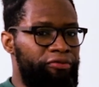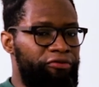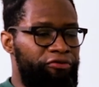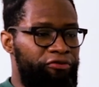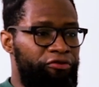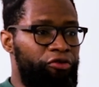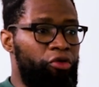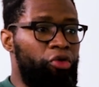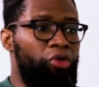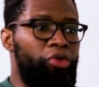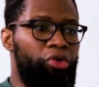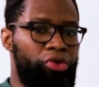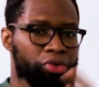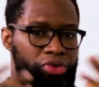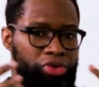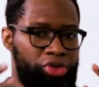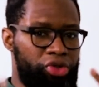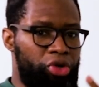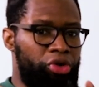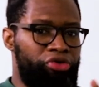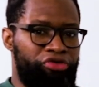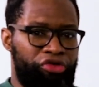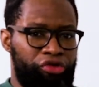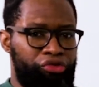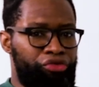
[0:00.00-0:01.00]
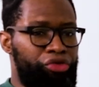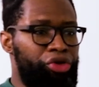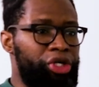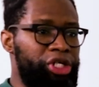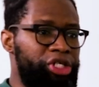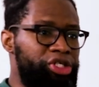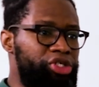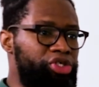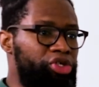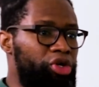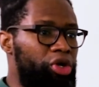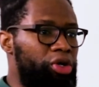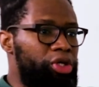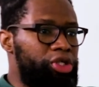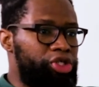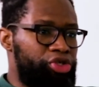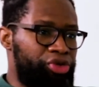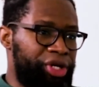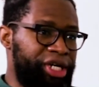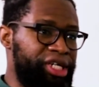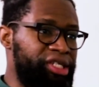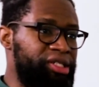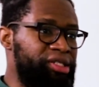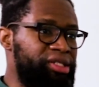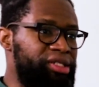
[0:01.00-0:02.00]
for sort of rolling stock
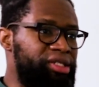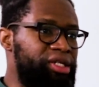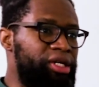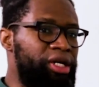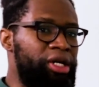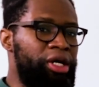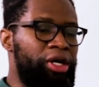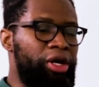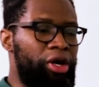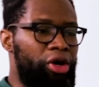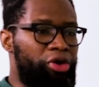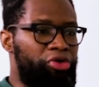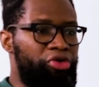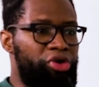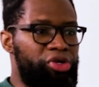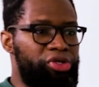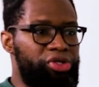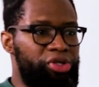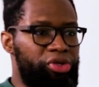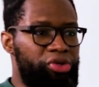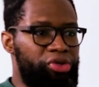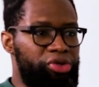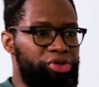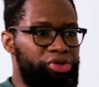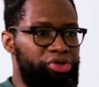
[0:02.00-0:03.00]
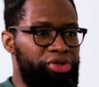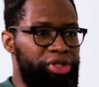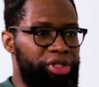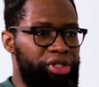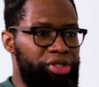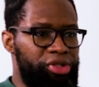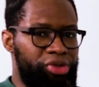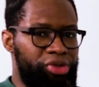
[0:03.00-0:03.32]
trains across the country.